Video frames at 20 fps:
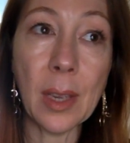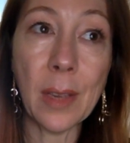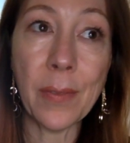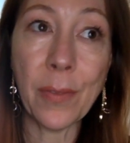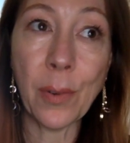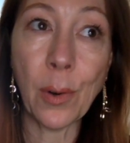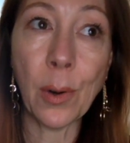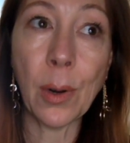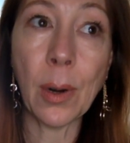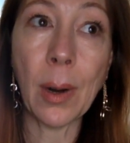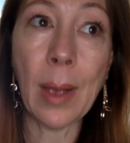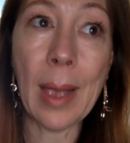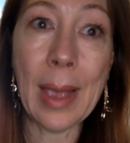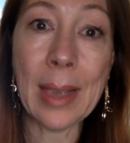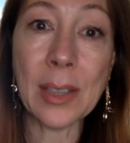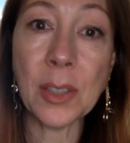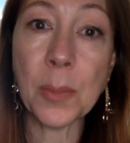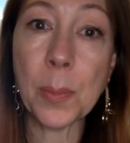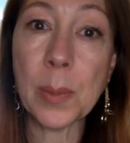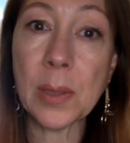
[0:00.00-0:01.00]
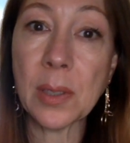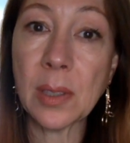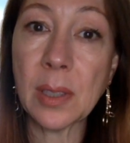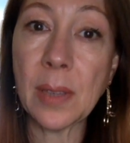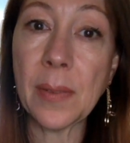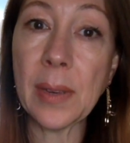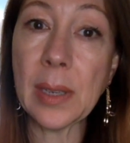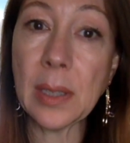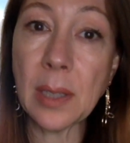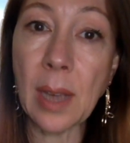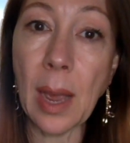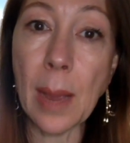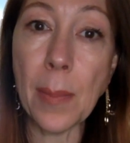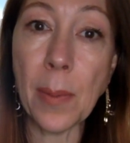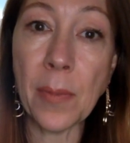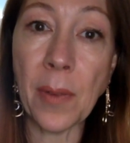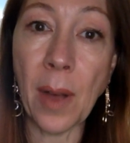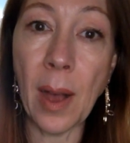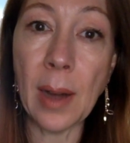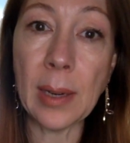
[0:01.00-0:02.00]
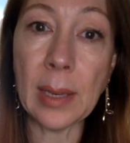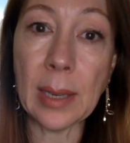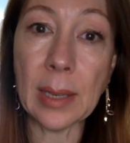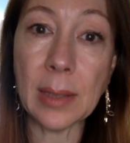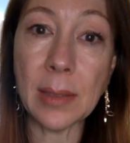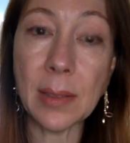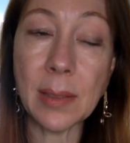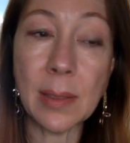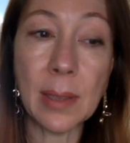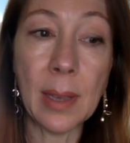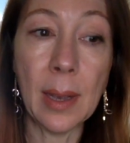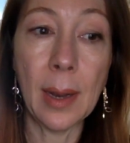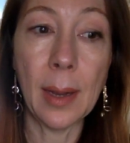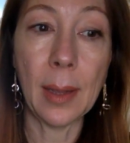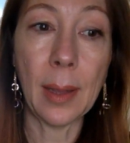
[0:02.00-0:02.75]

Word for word: for a specific type of audience